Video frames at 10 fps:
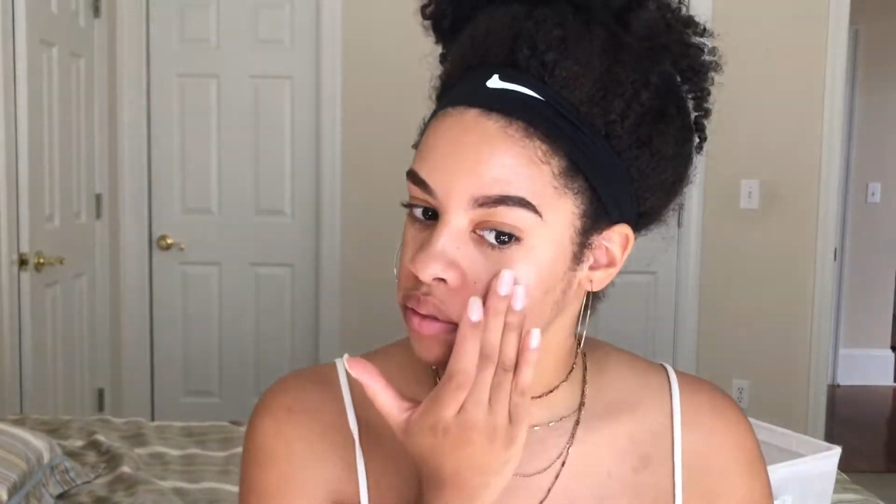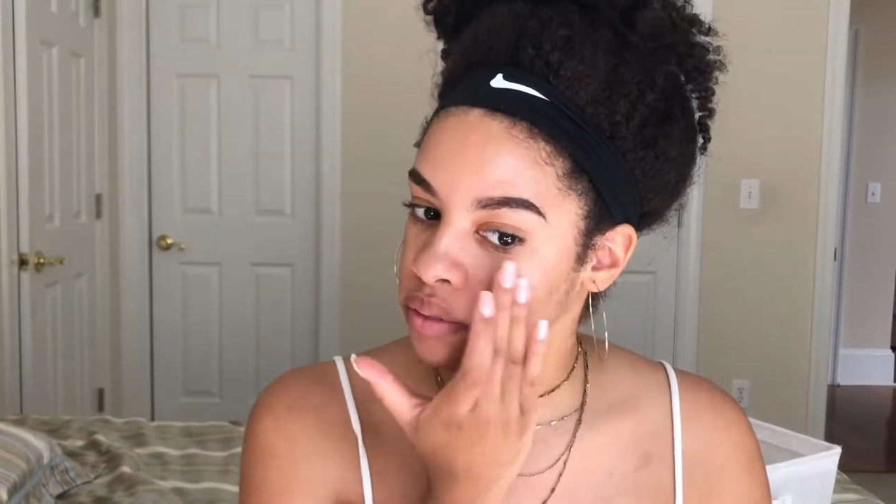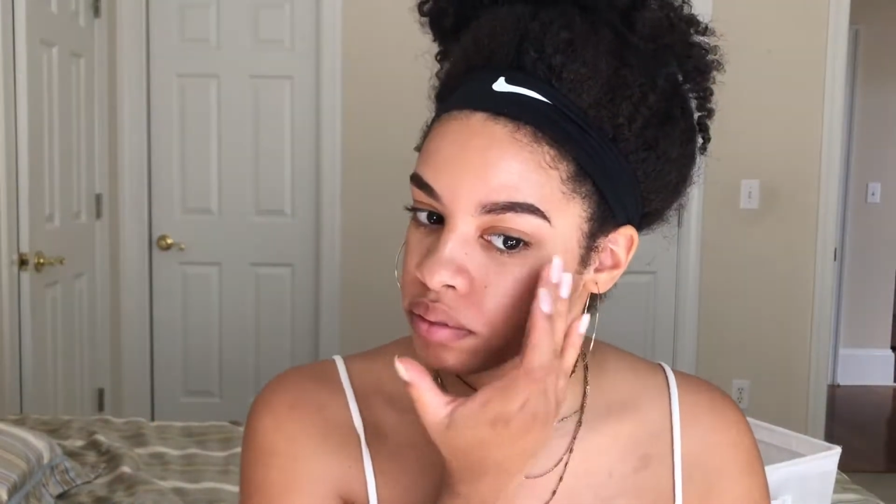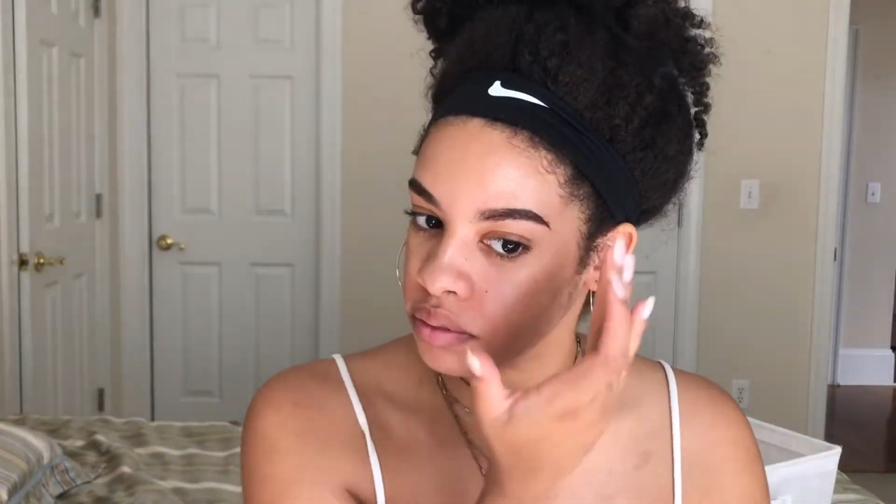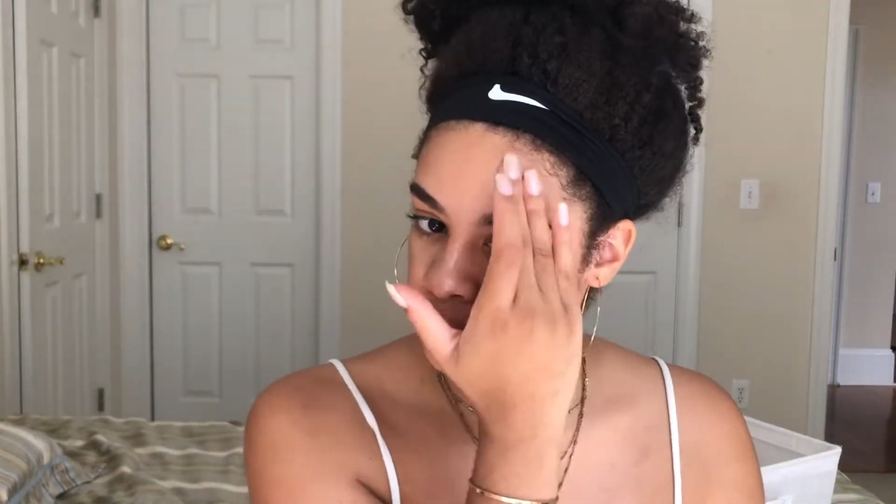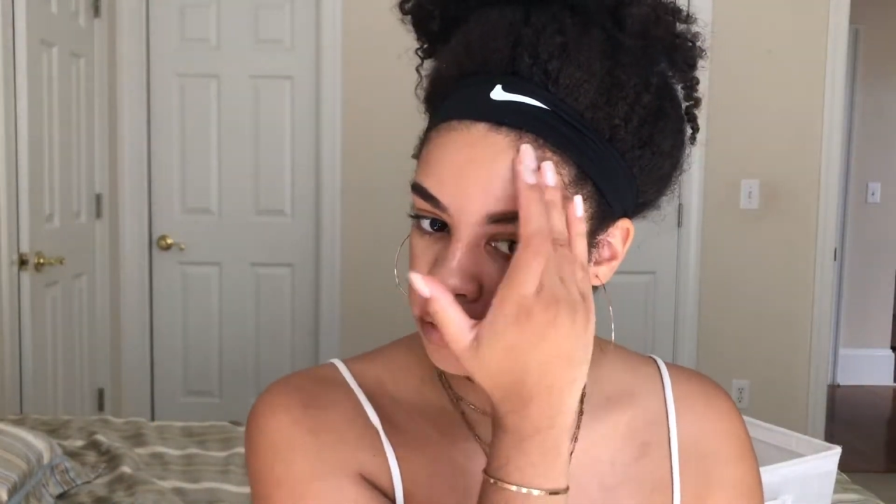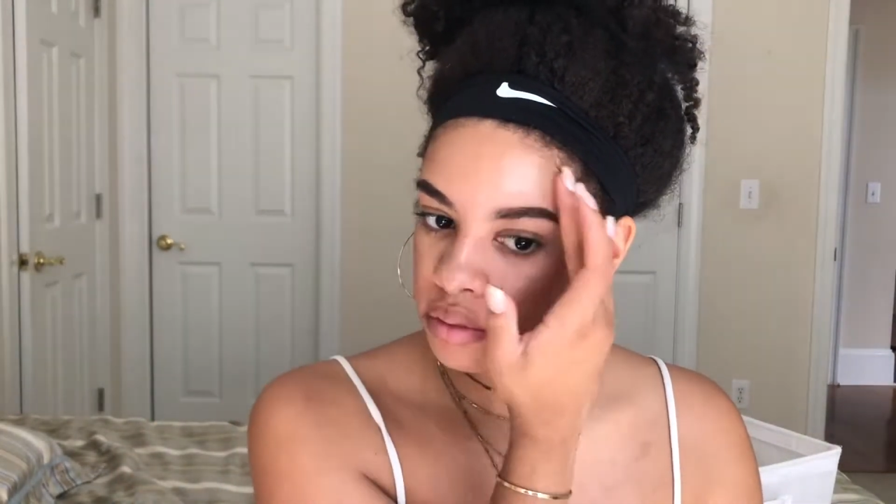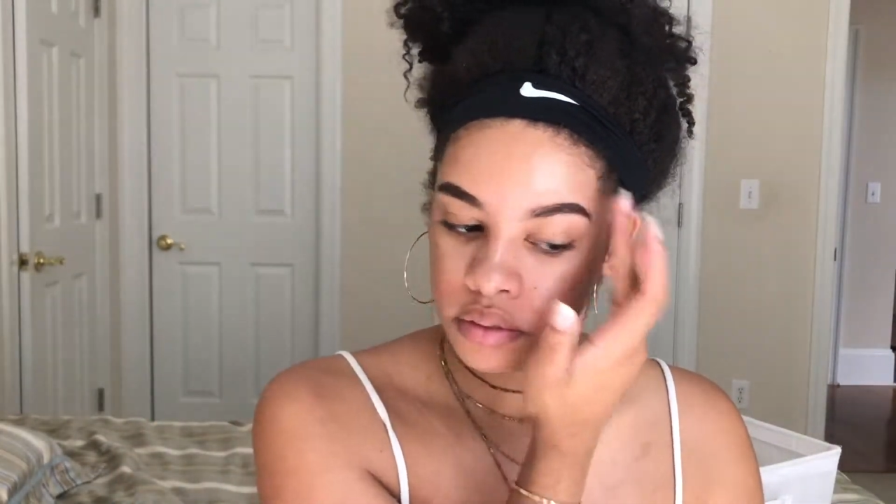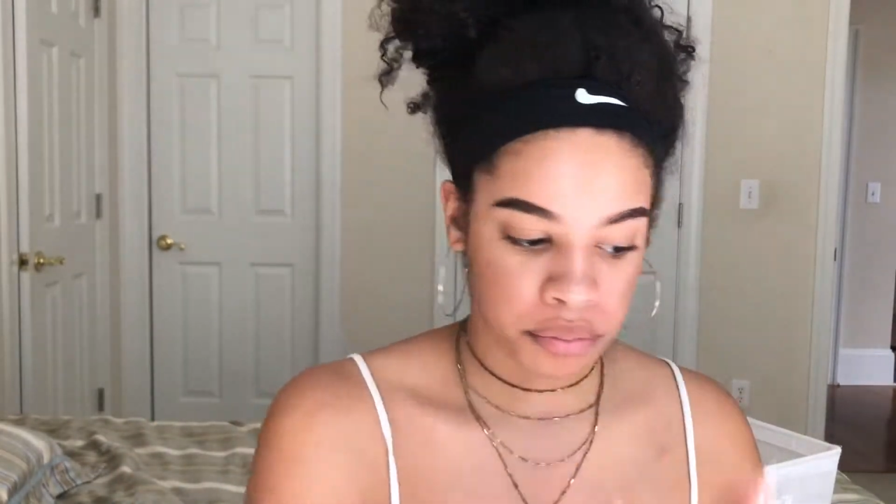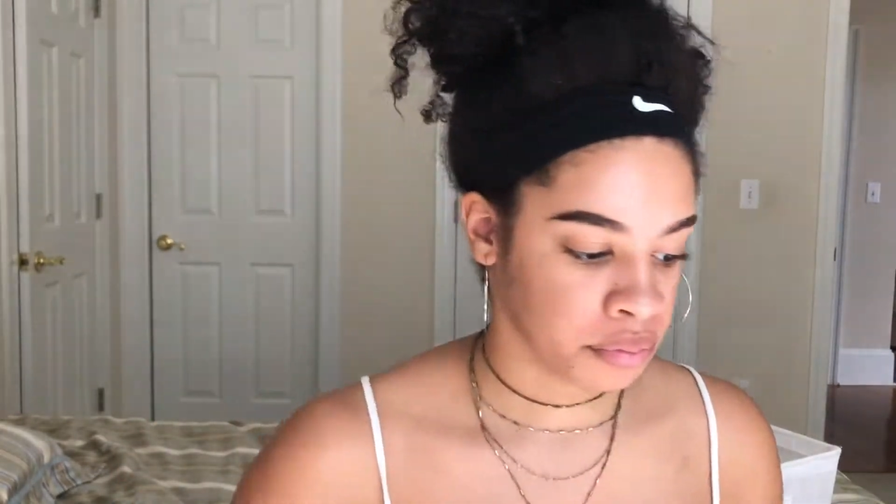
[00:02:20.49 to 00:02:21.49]
with
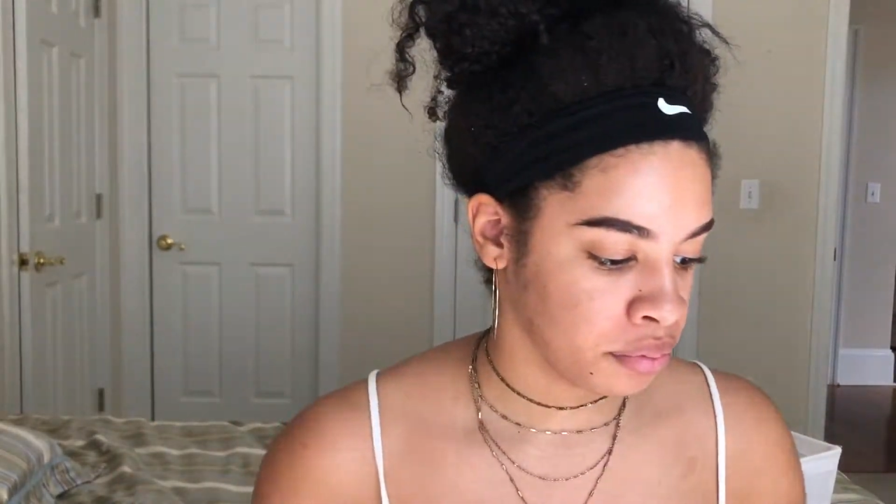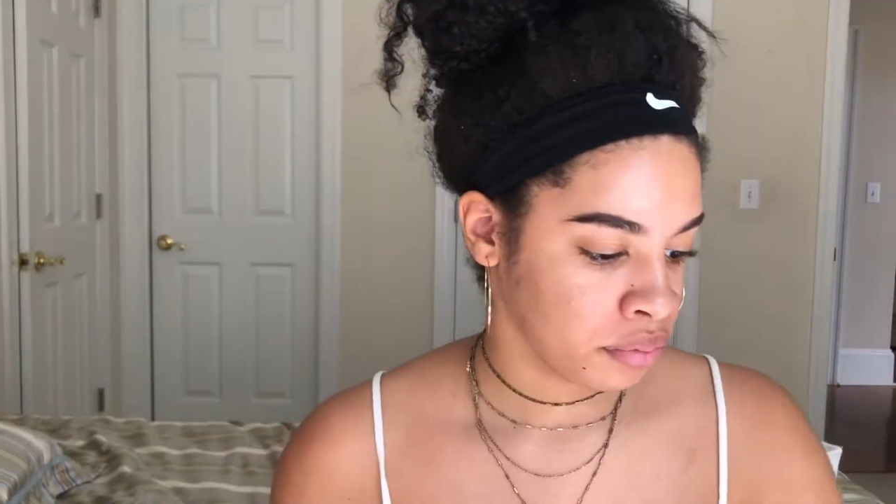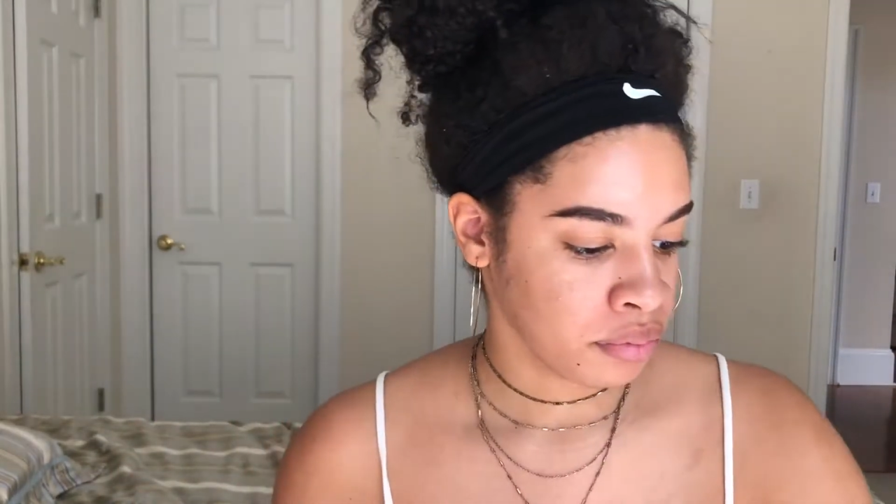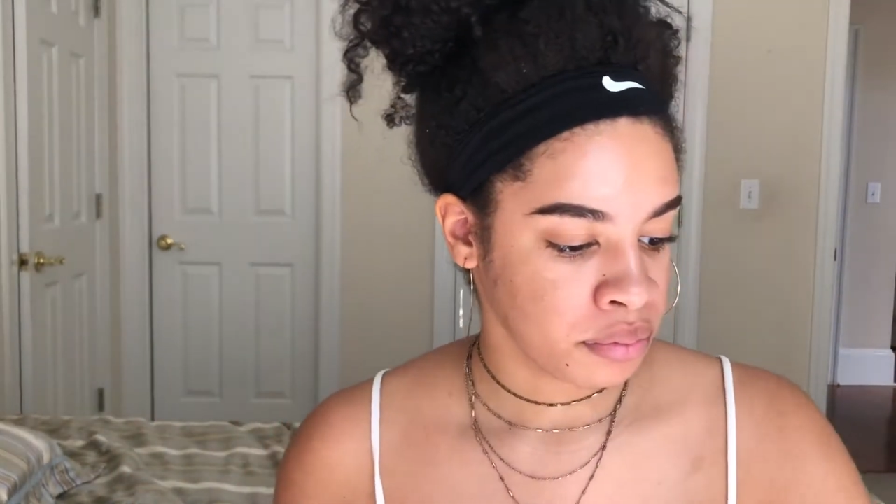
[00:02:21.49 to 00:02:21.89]
is the